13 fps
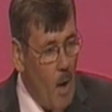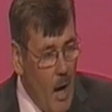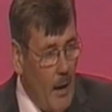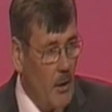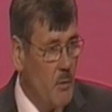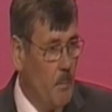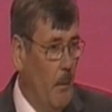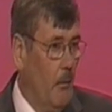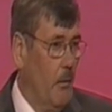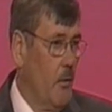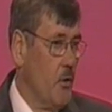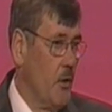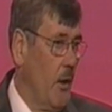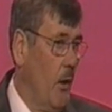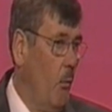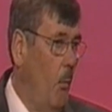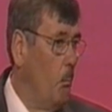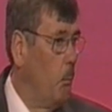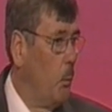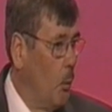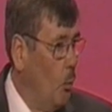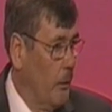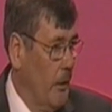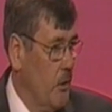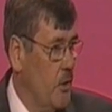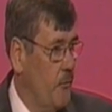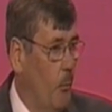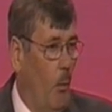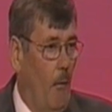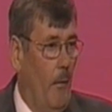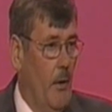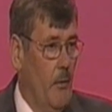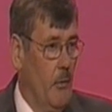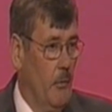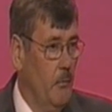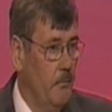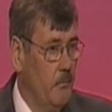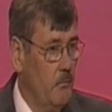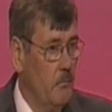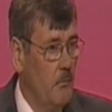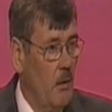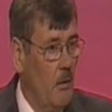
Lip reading: In my experience, they don't want plaudits for what they do.